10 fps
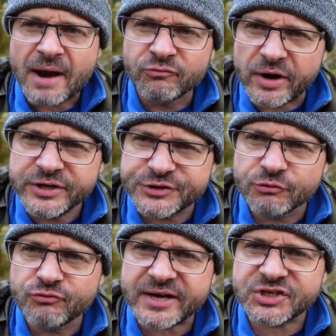runs the
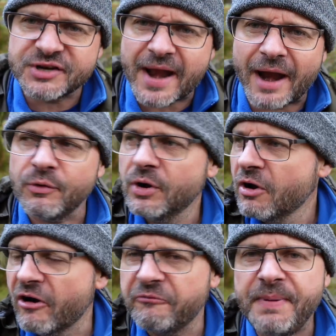risk now
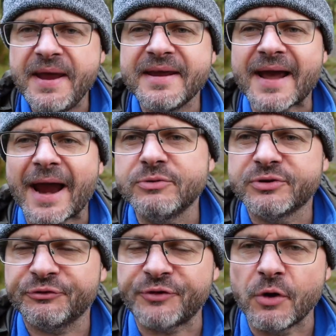of being out
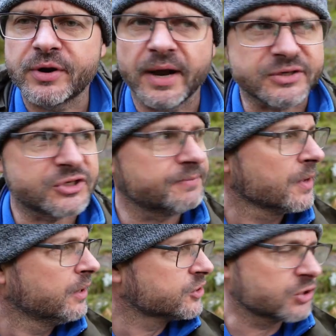of focus.
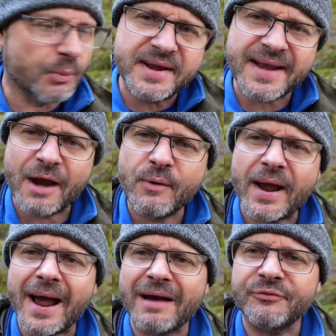So we now
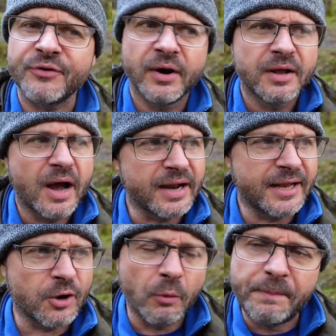have a
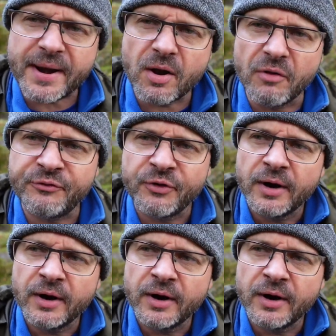little bit of